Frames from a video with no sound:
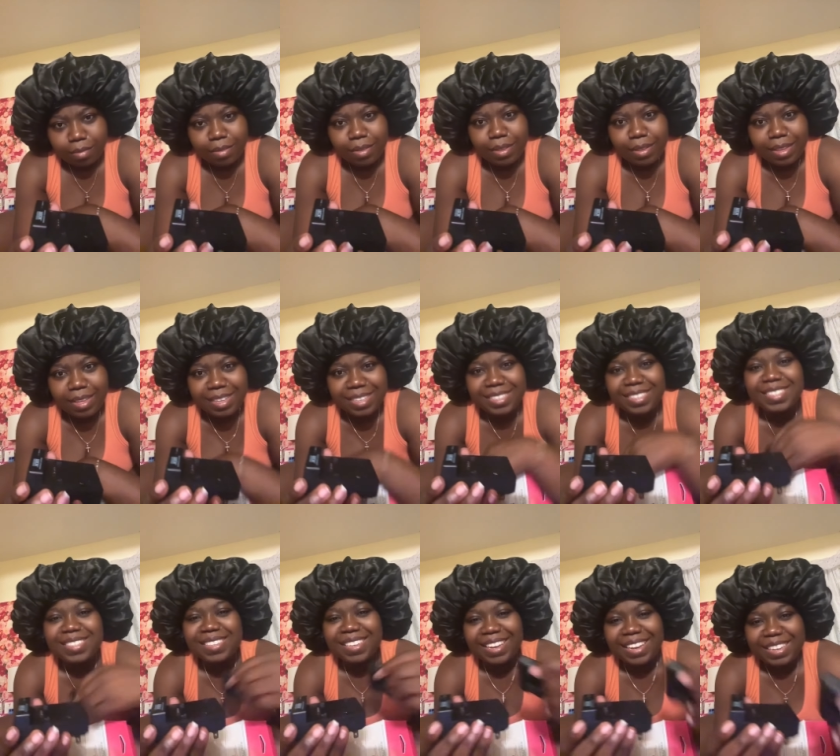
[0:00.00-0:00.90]
Yeah,
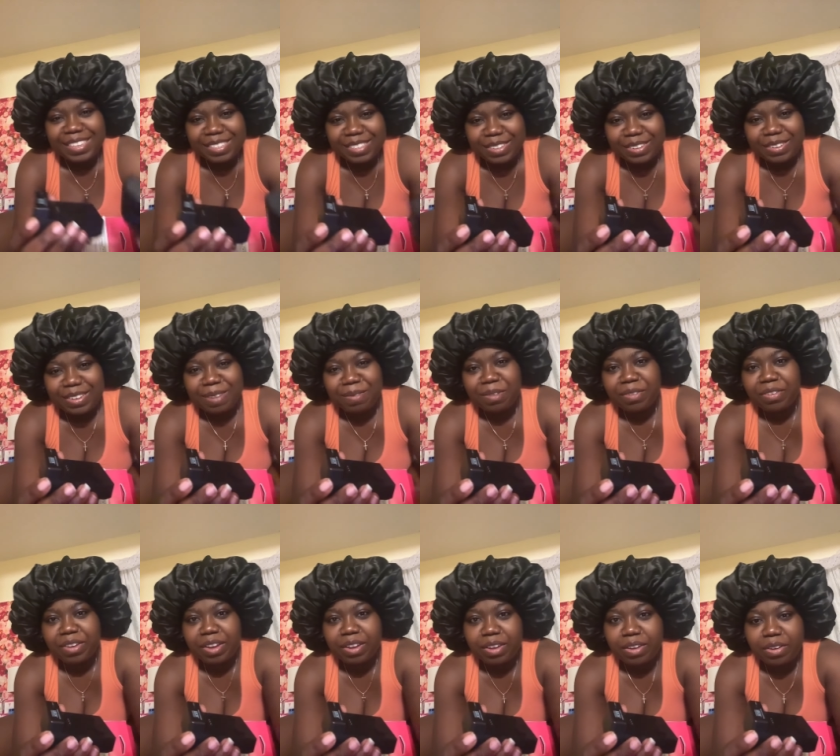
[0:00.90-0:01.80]
so let me figure, hold on.
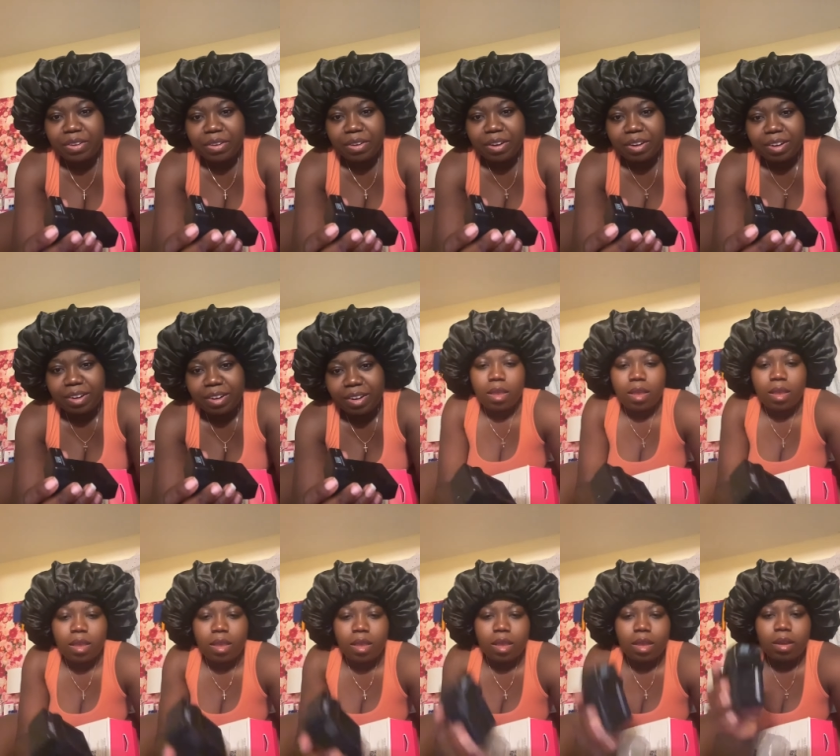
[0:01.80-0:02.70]
Okay,
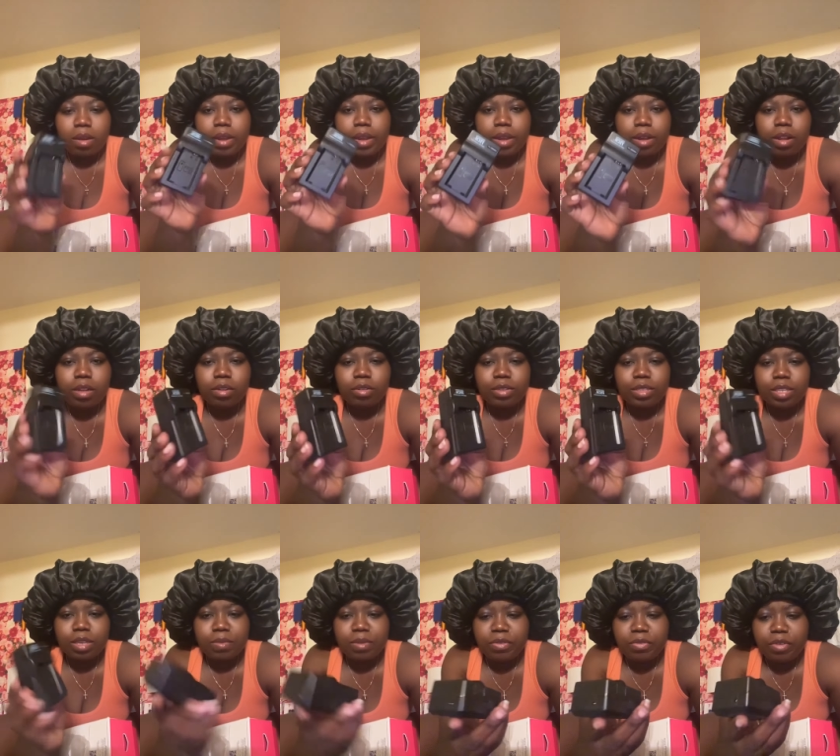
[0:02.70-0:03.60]
although it took me
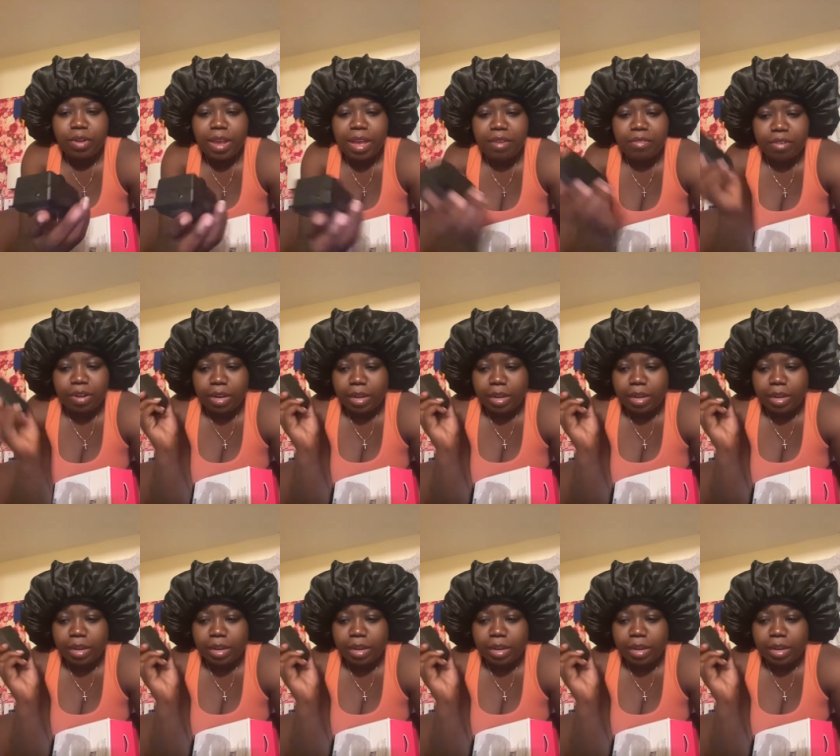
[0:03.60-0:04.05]
forever later,